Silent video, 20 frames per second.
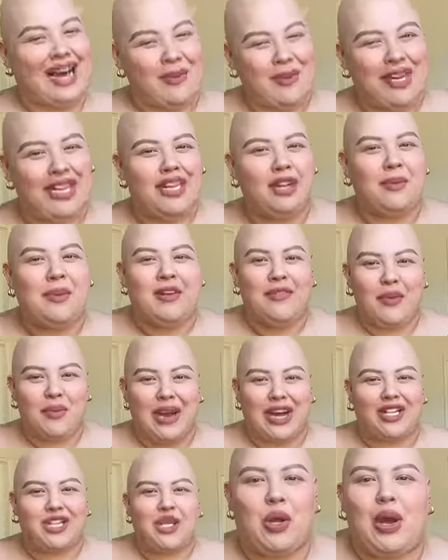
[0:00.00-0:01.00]
in a little bit of a rush,
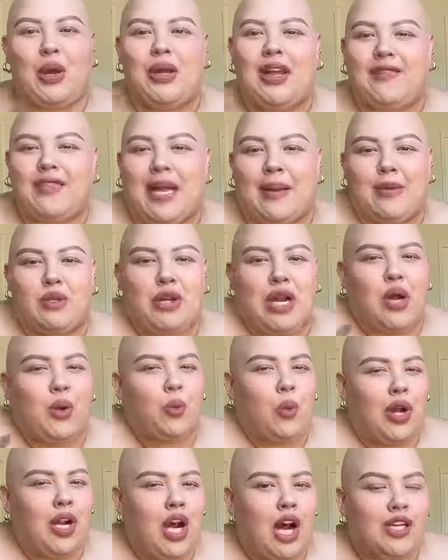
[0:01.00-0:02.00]
so I only have time to try on one
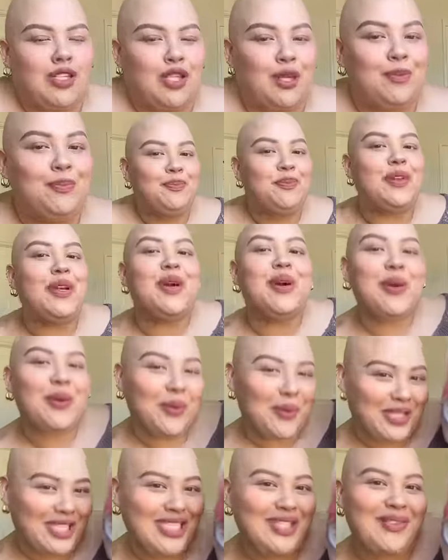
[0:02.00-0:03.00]
costume, which
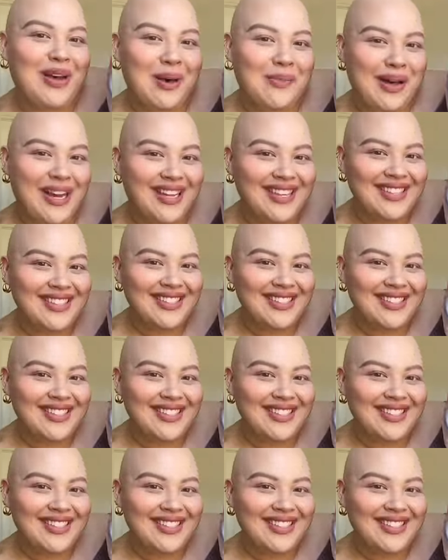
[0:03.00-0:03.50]
is Velma.